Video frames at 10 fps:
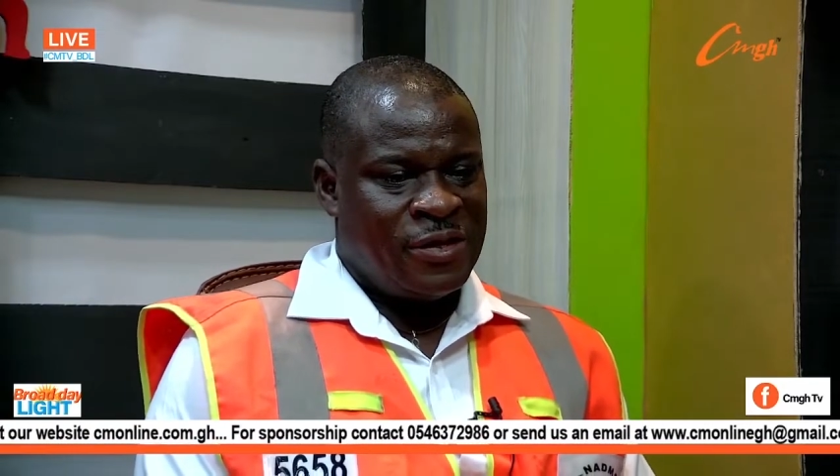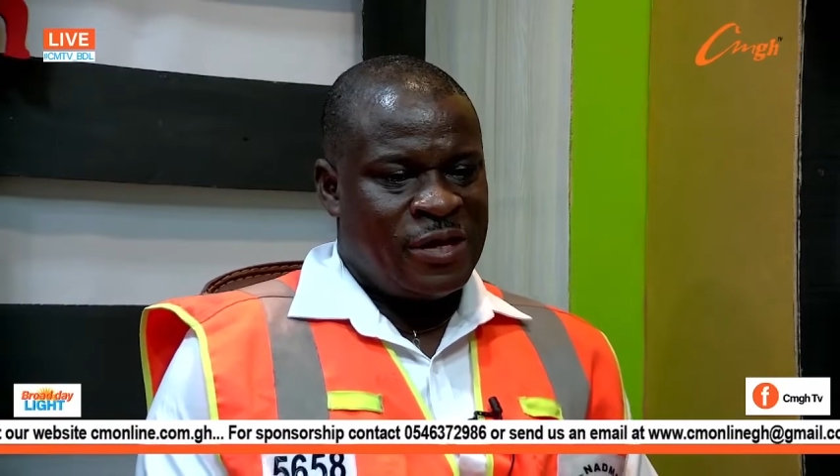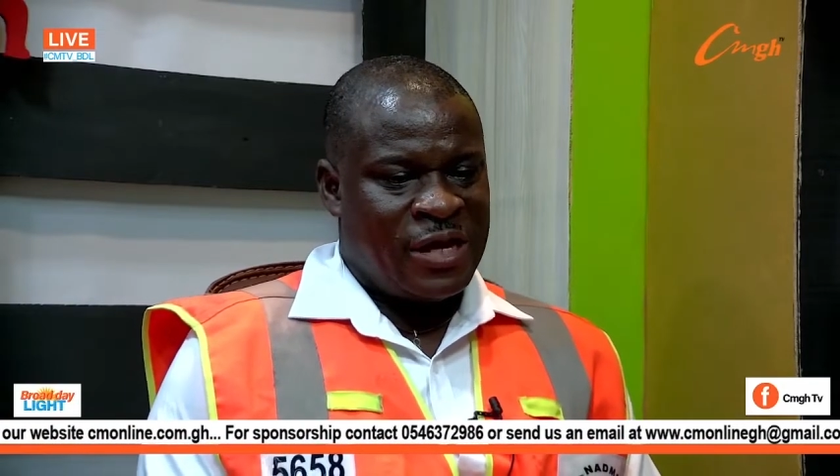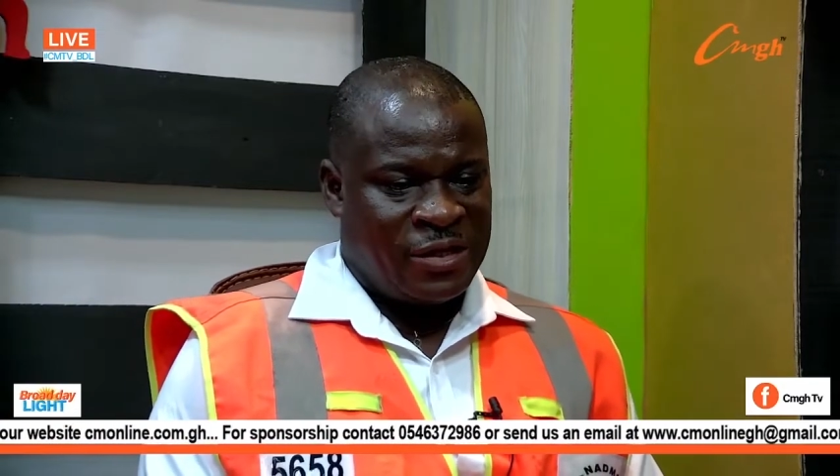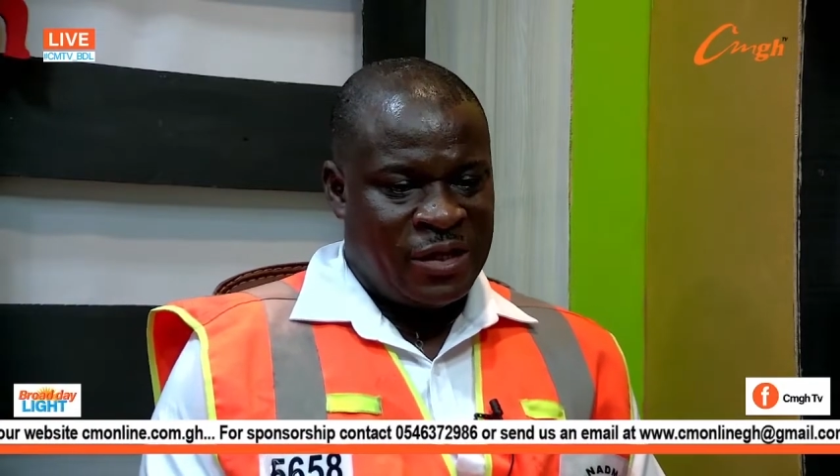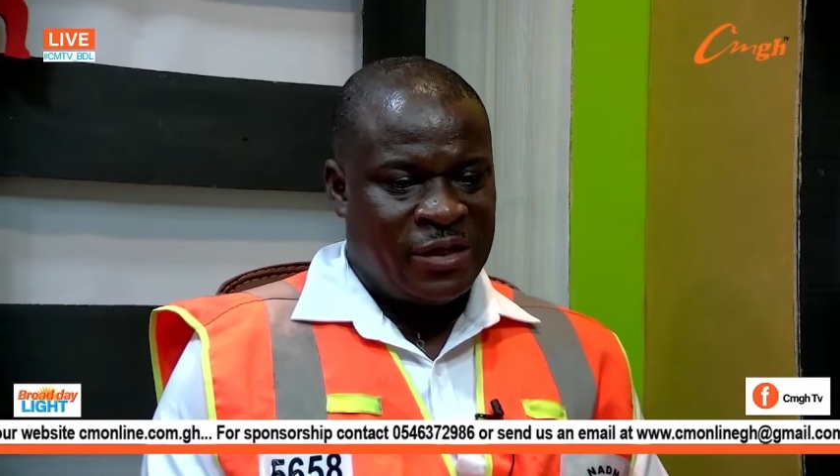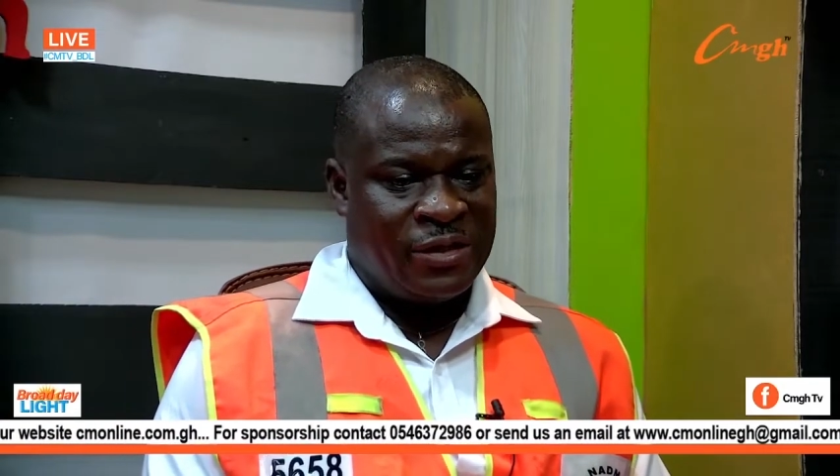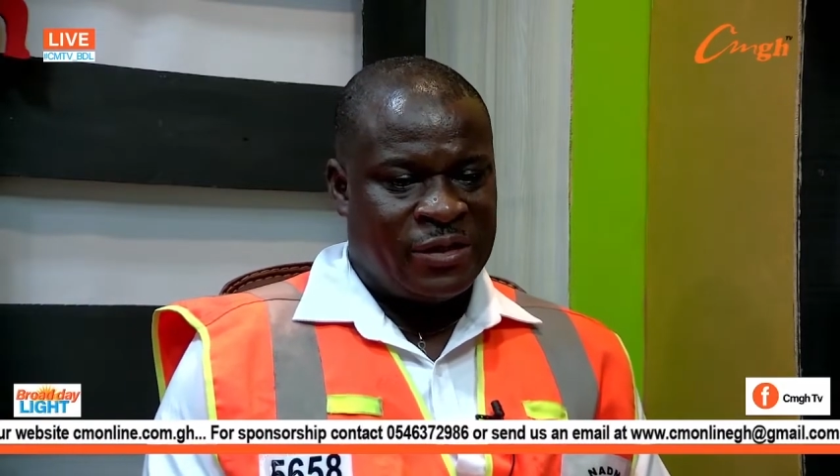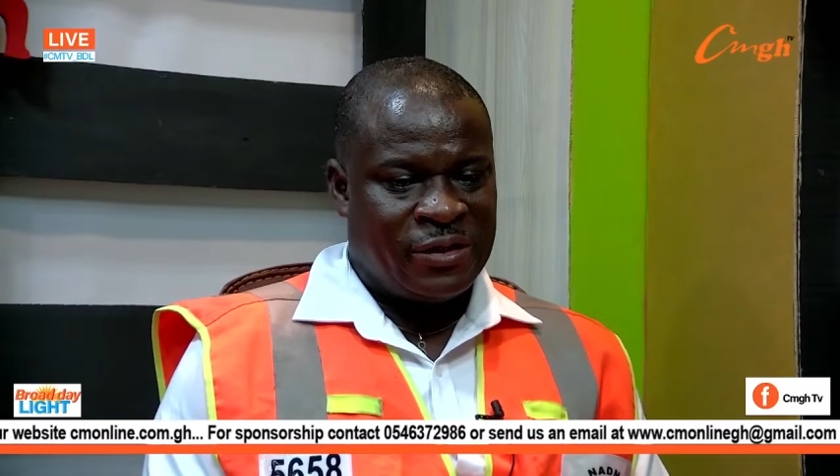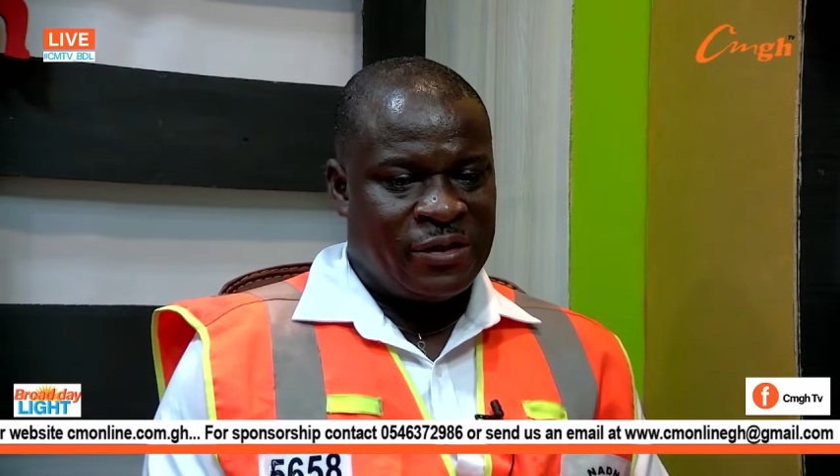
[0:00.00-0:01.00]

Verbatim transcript: I think